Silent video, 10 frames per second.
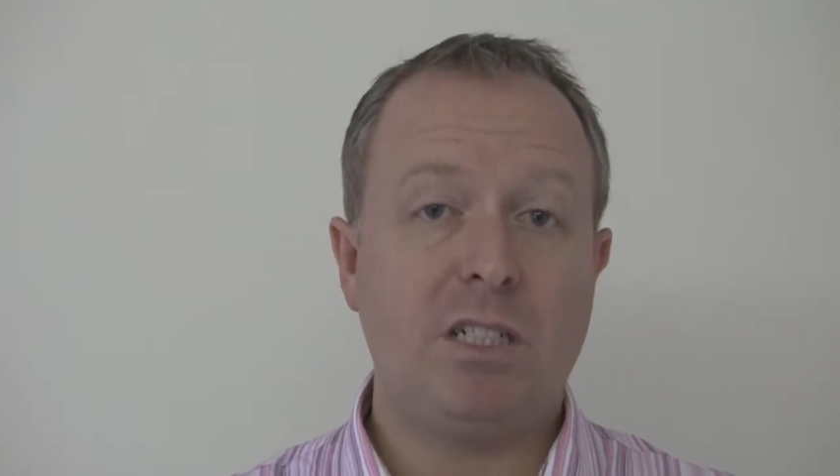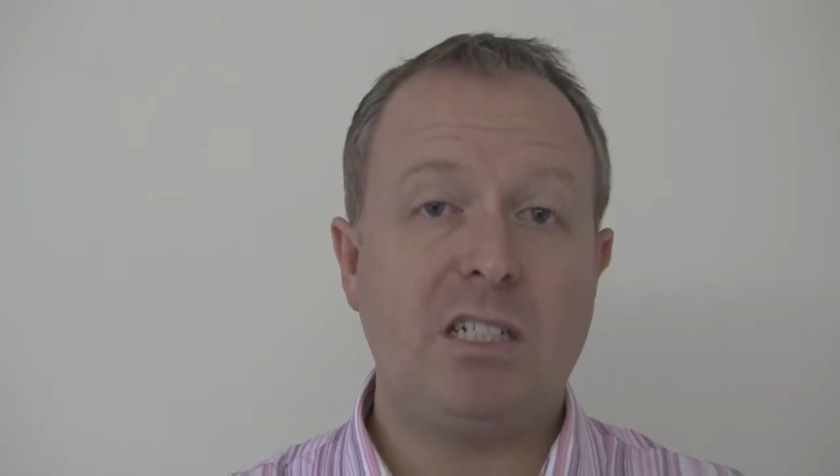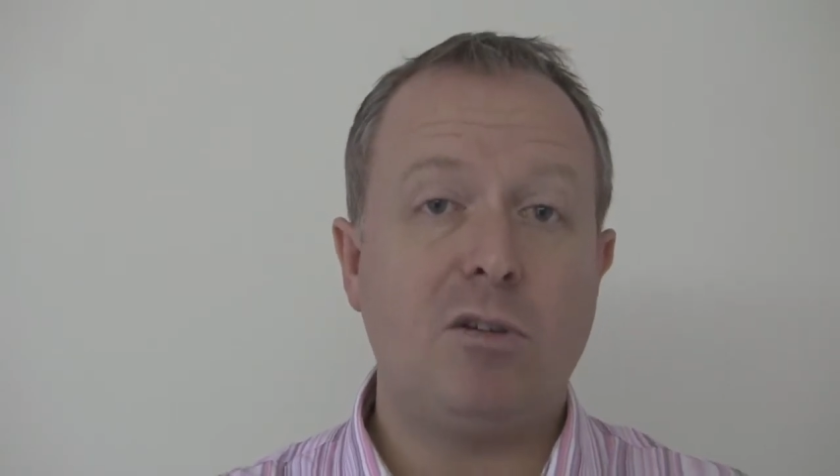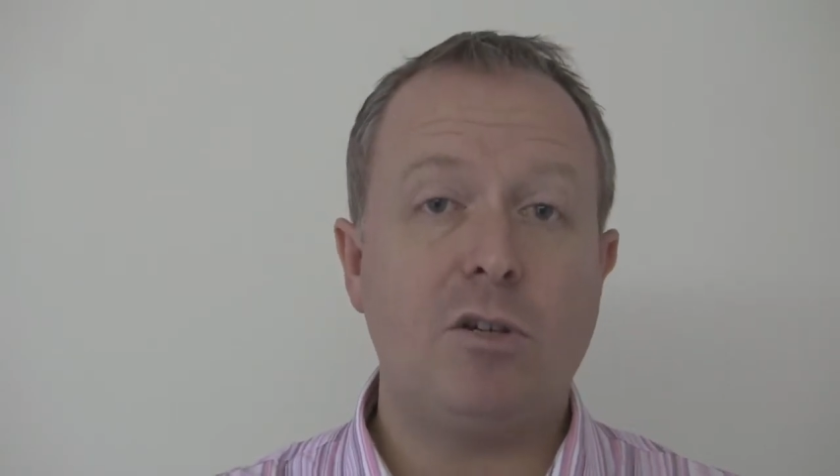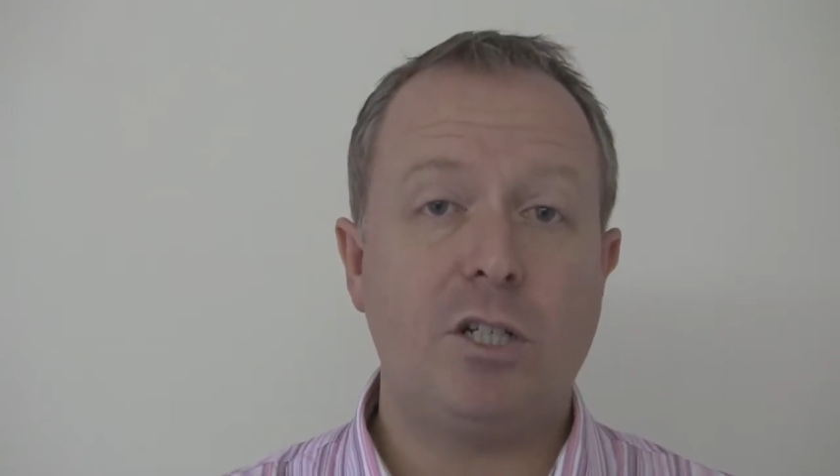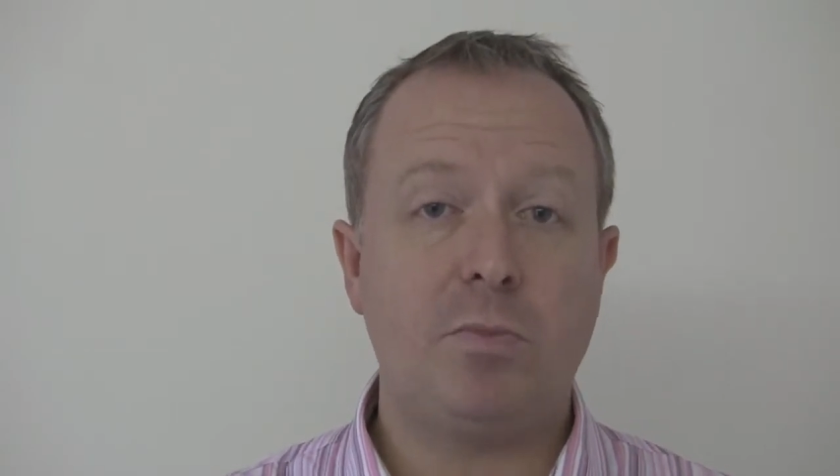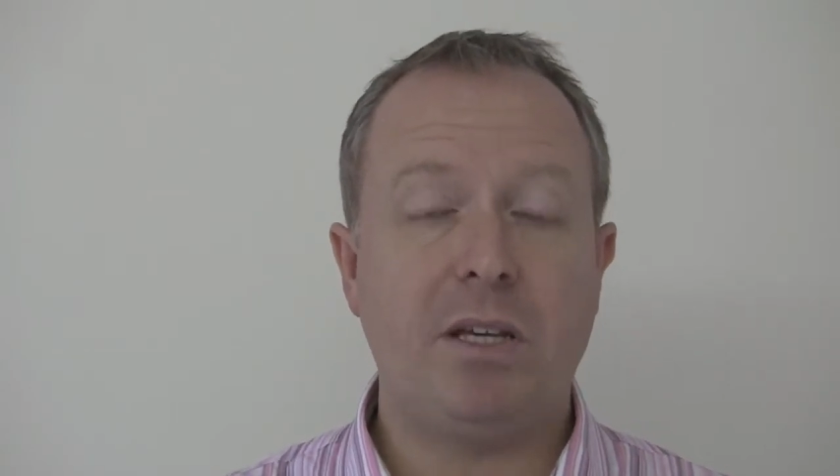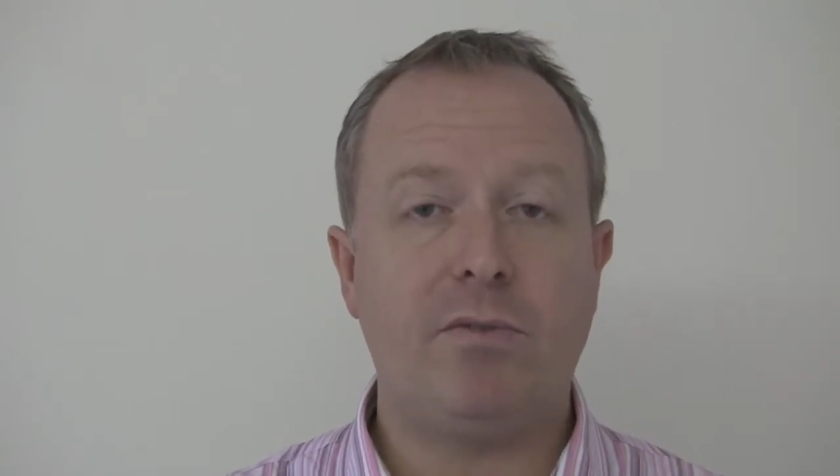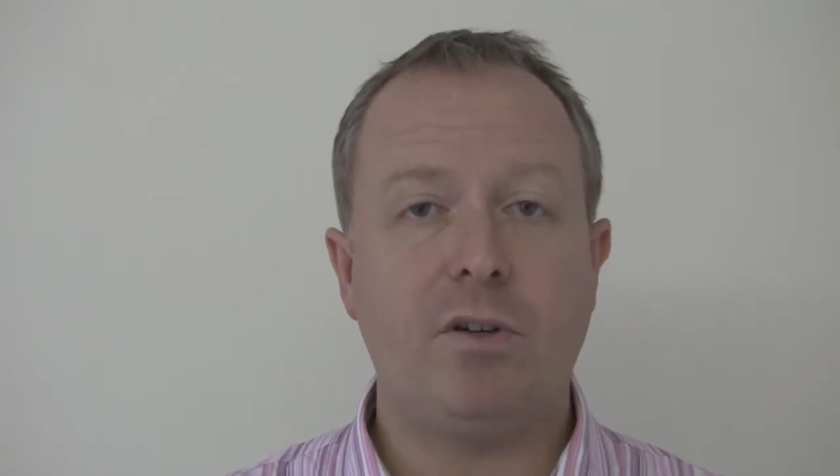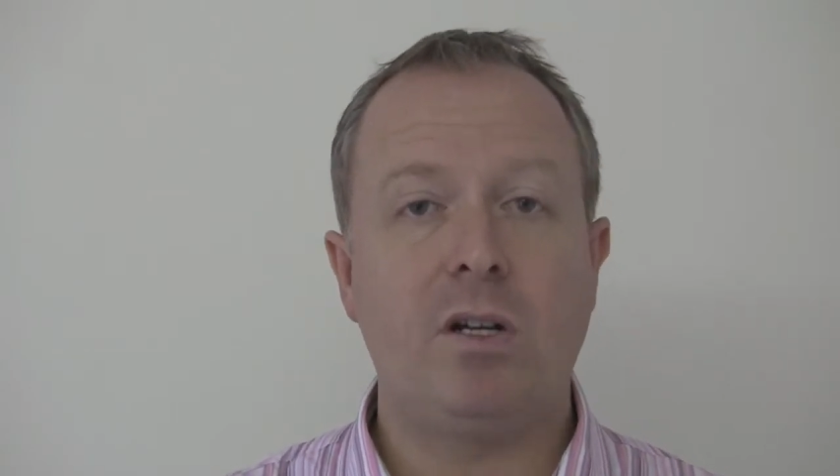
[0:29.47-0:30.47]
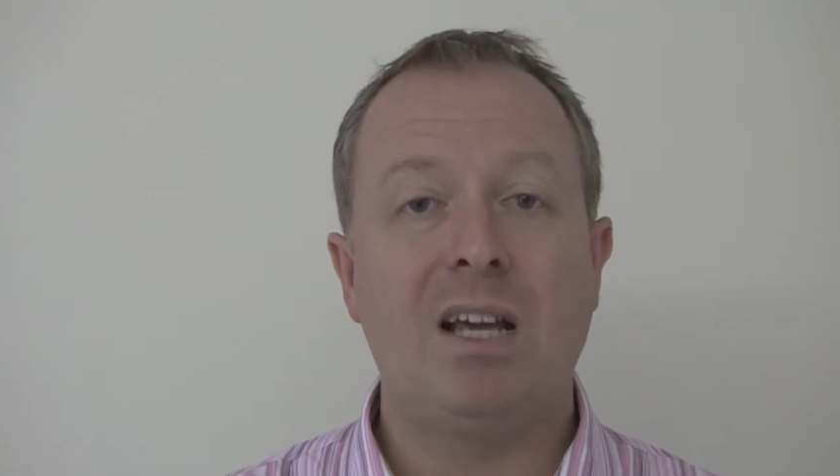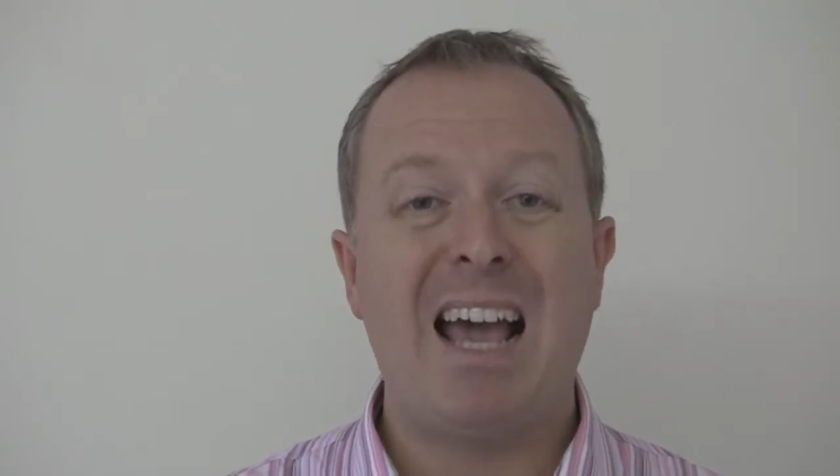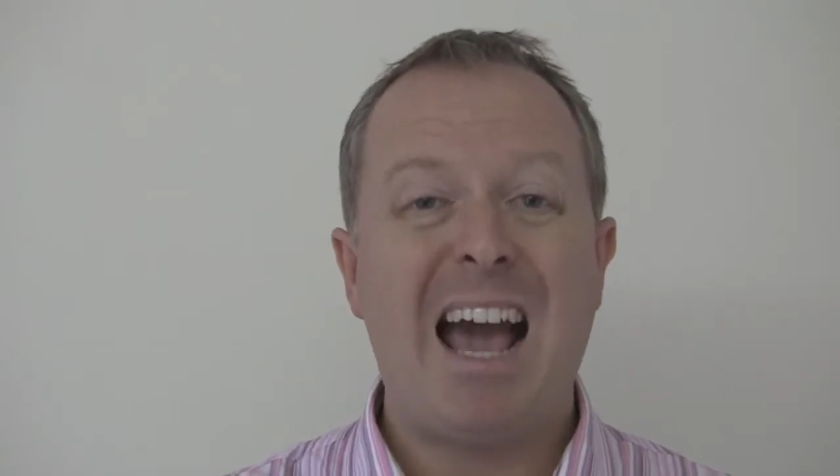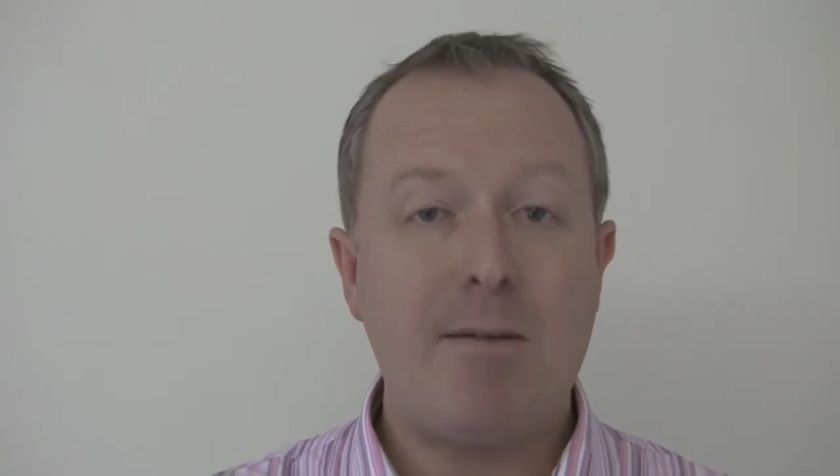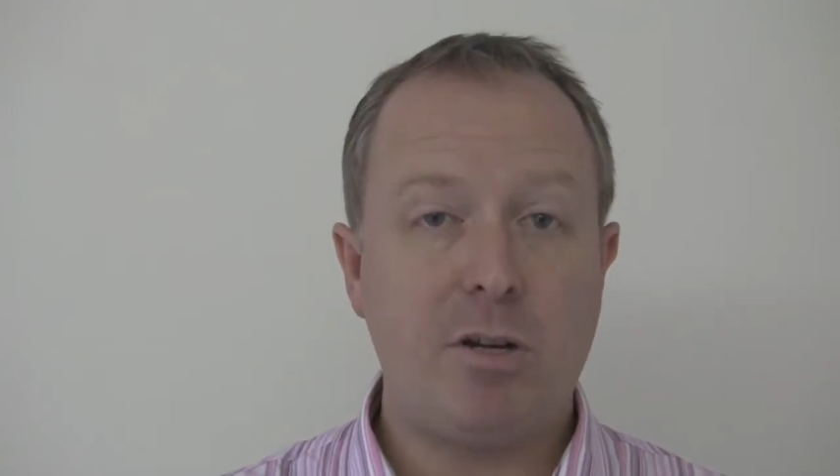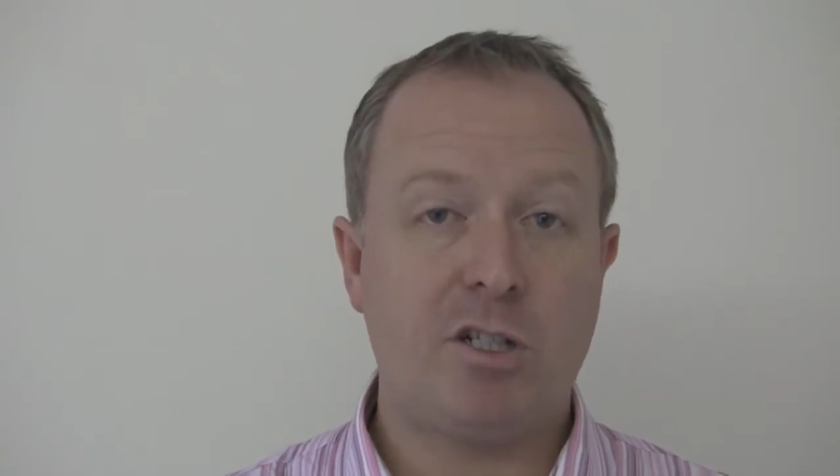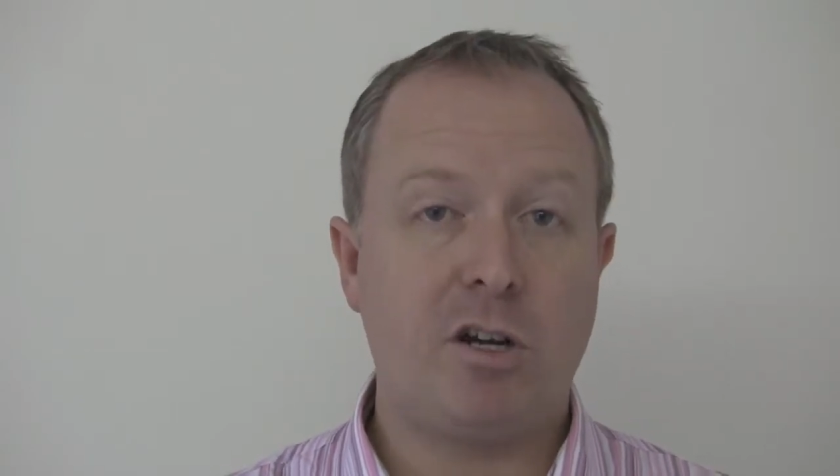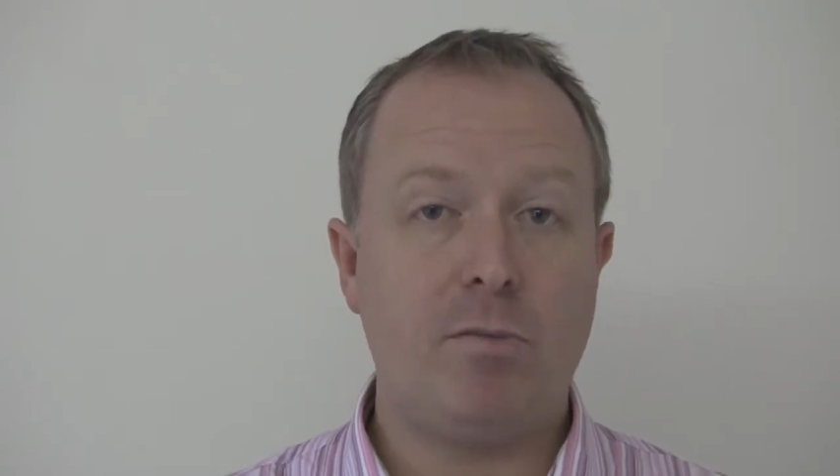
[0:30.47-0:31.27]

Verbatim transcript: which is lawyer speak for how much